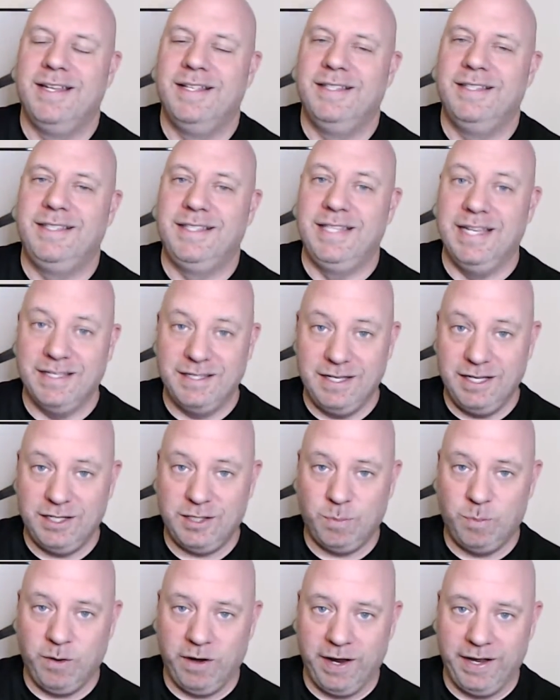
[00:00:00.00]
Disney
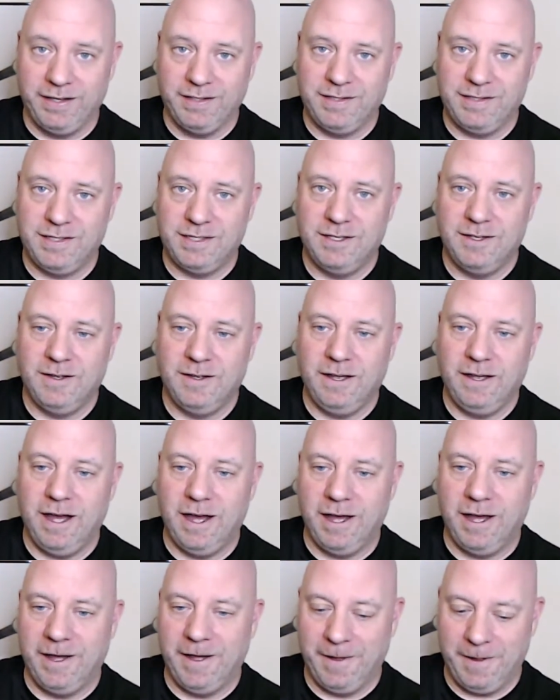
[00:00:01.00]
Springs.
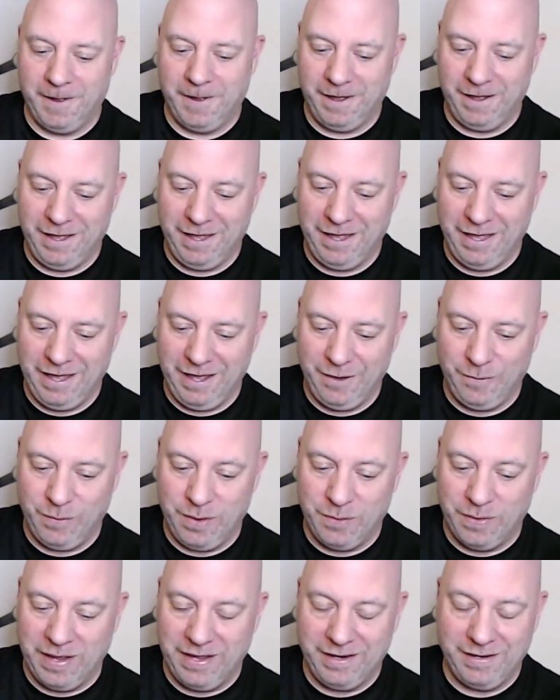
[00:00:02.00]
We
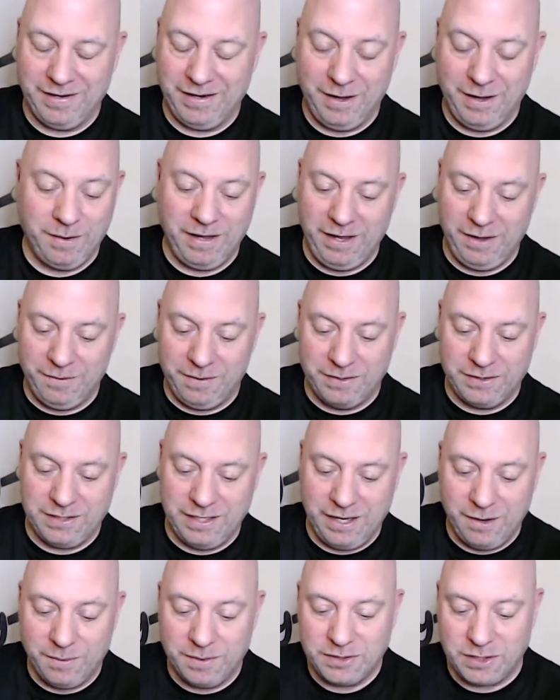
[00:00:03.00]
went. It
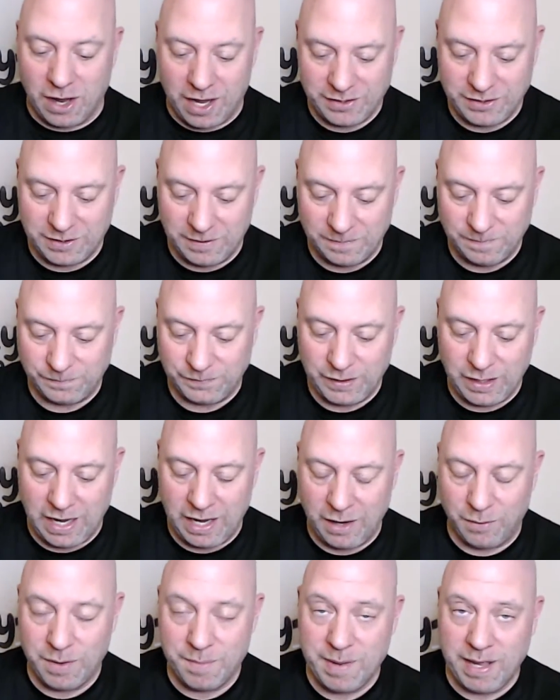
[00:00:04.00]
was awesome.
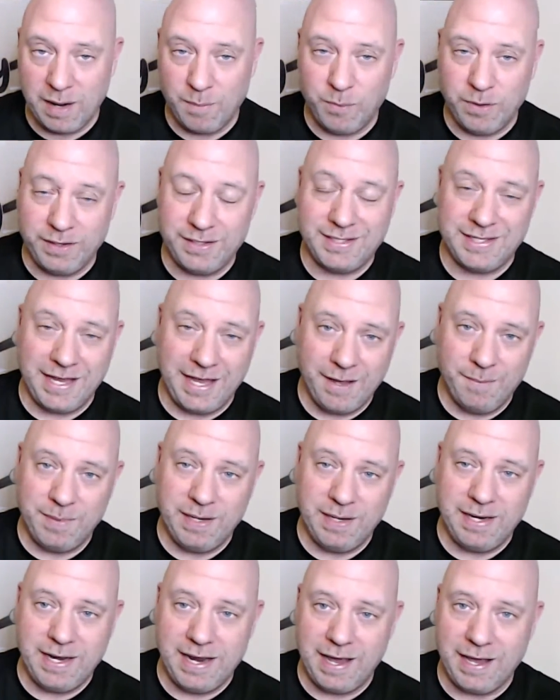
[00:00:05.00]
We met up with Sam
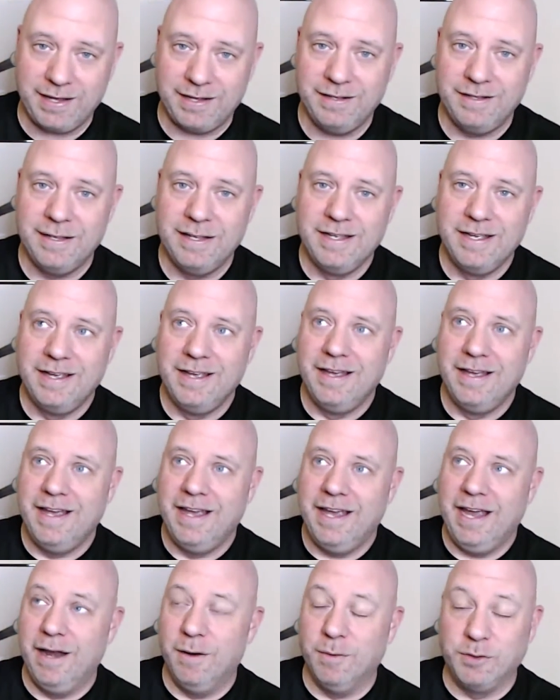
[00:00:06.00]
and Nick,
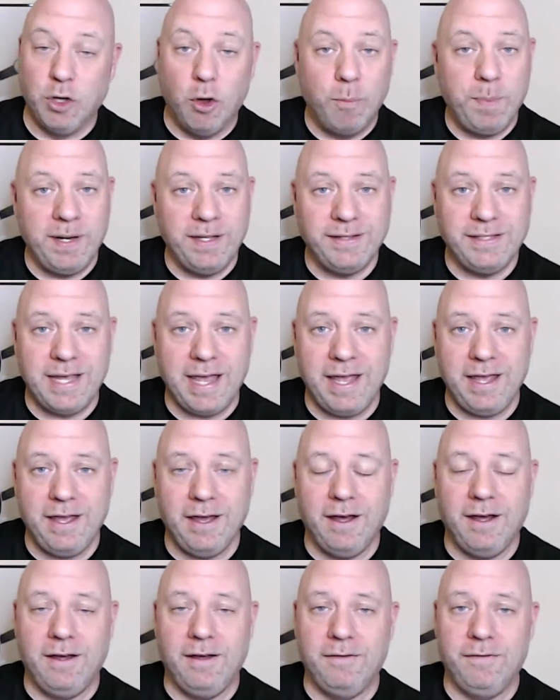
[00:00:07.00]
and it was opening day
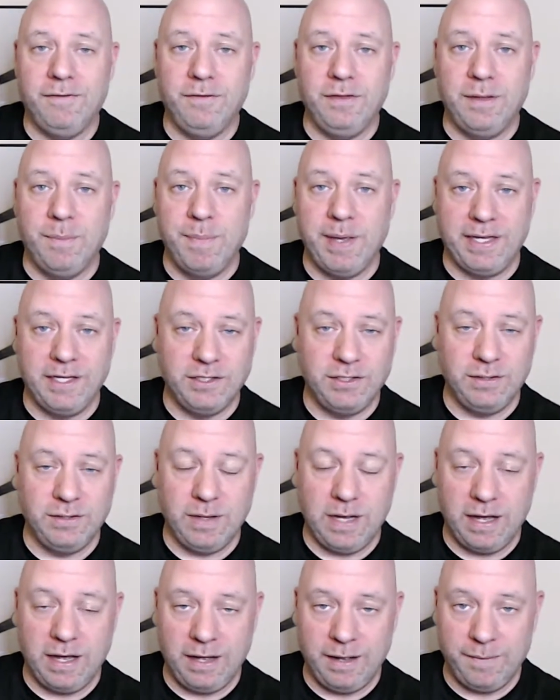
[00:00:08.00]
of the
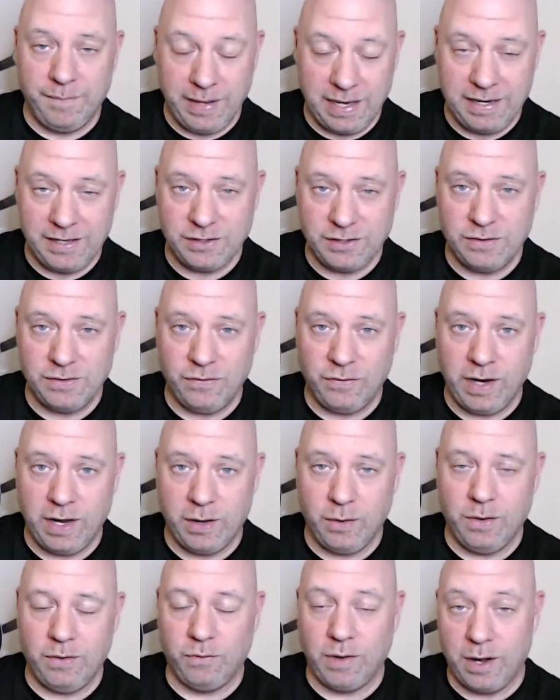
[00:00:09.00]
Minnie's
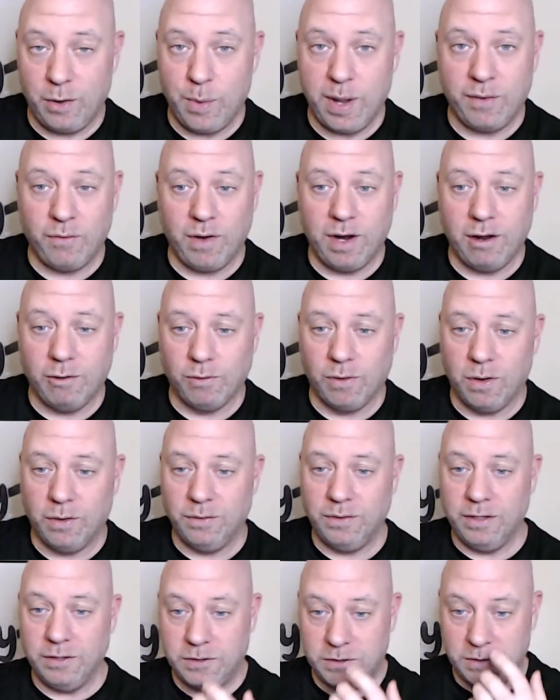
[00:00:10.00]
Runaway Railroad.
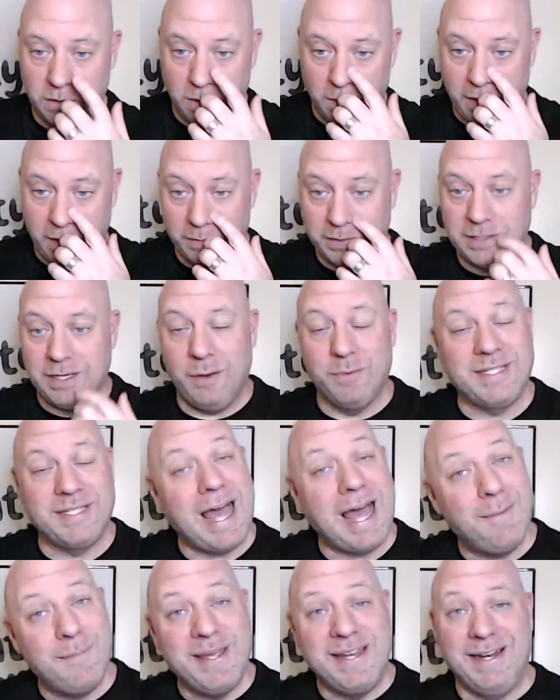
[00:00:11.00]
So it was
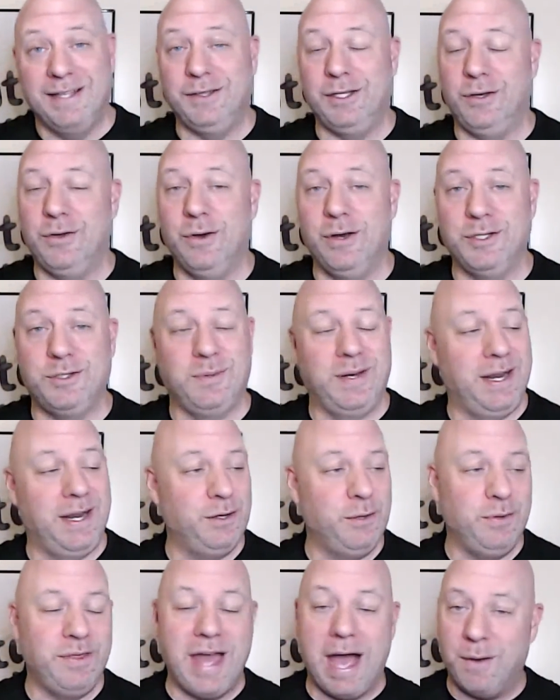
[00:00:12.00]
hard being at the course when I
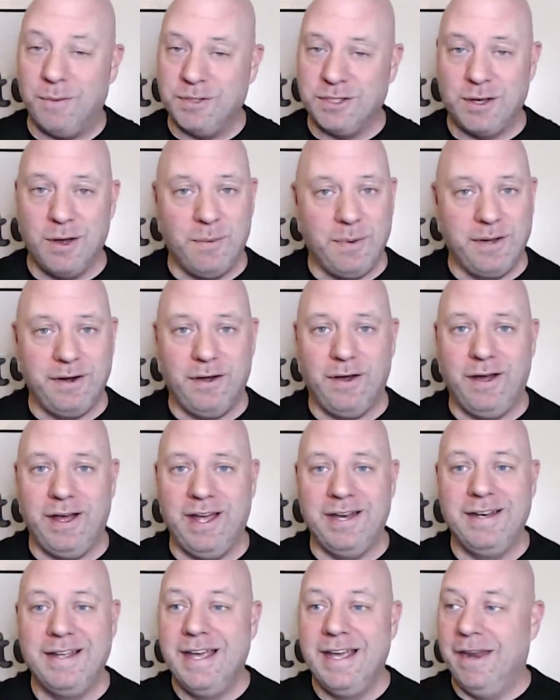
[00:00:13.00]
knew that was going
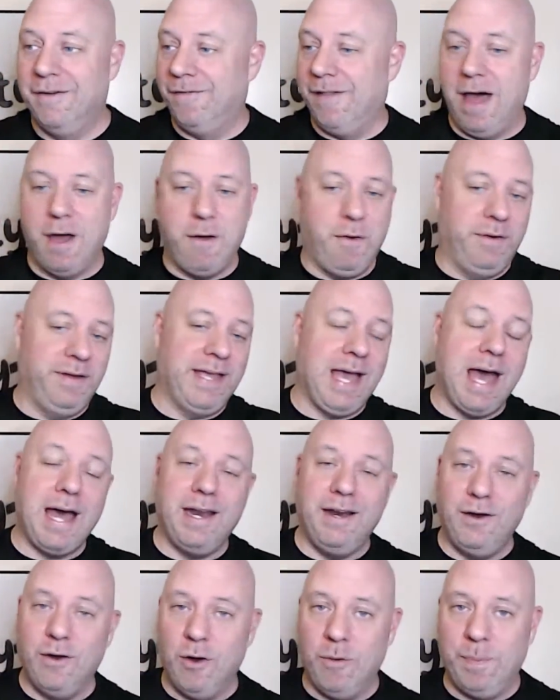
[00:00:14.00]
on and Flower and
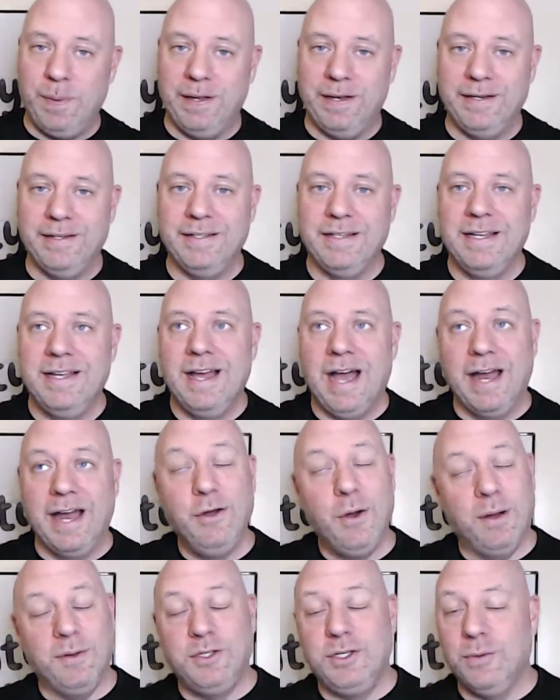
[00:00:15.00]
Garden opened. I
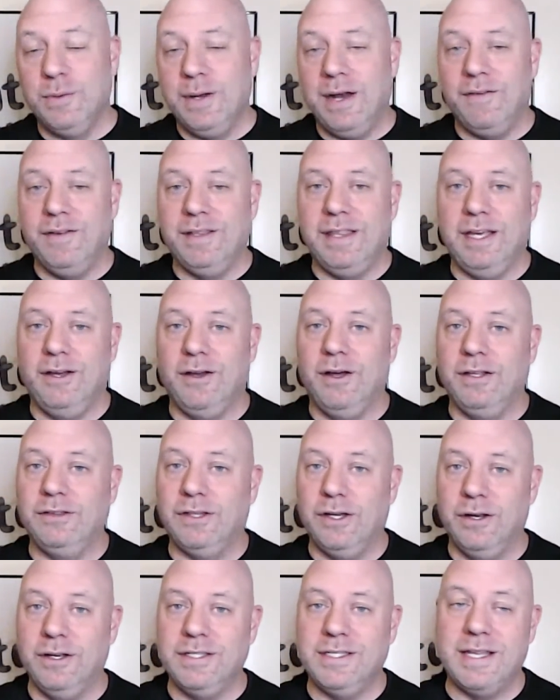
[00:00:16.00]
knew I was doing everything on
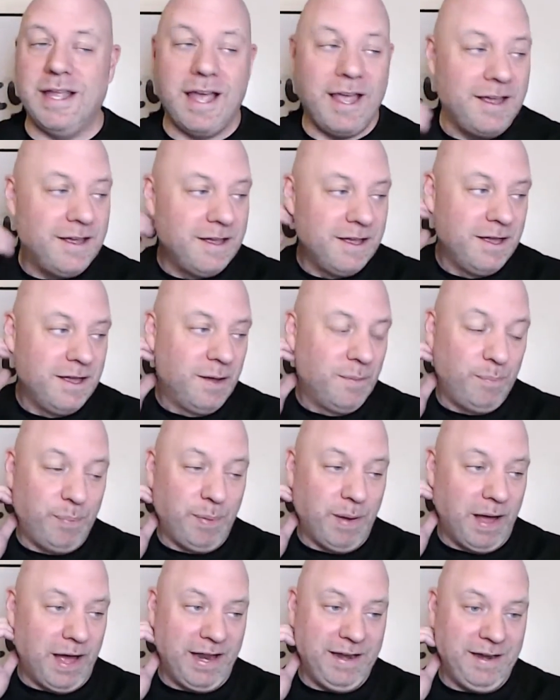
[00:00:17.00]
Thursday,
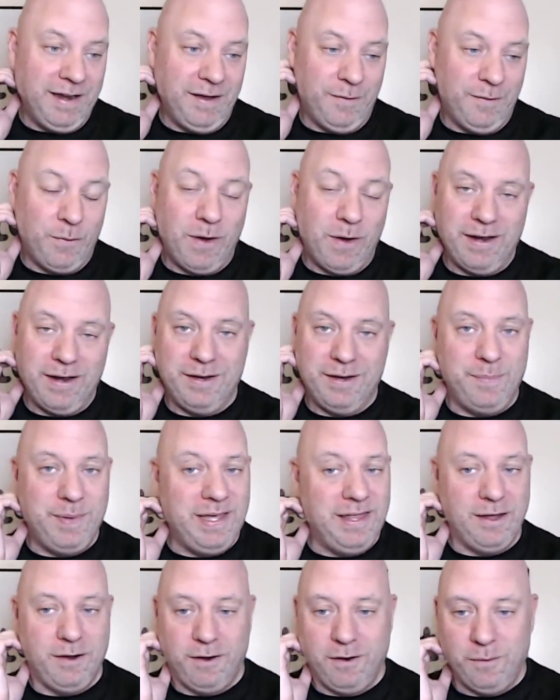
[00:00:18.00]
but wanting to be
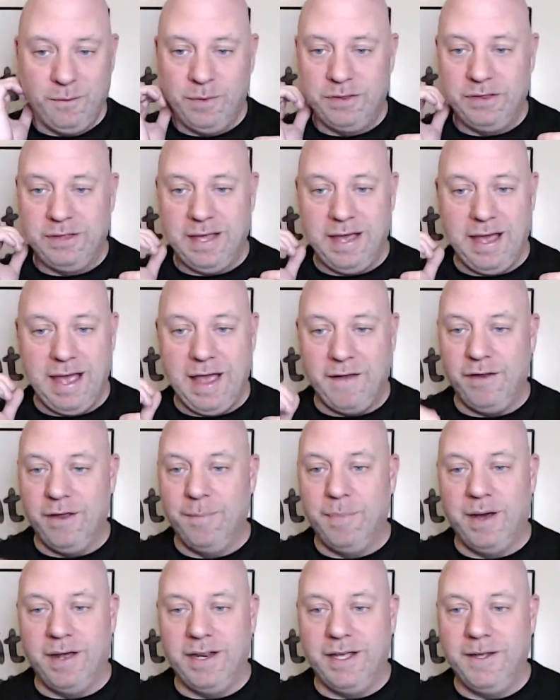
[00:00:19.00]
there with
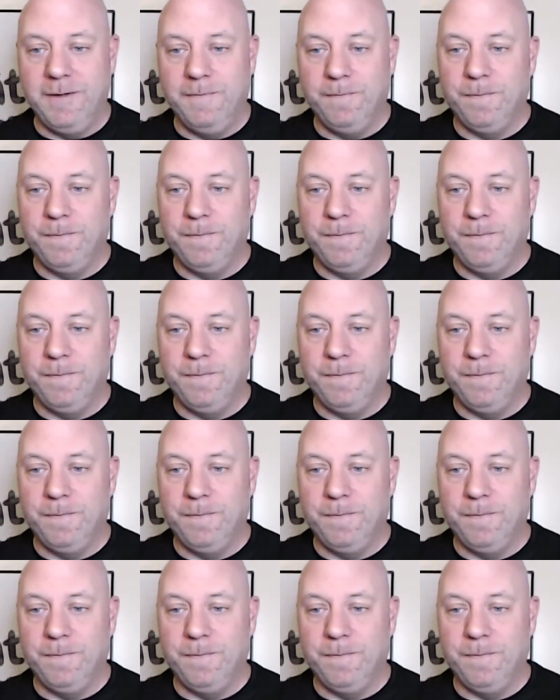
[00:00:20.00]
everybody.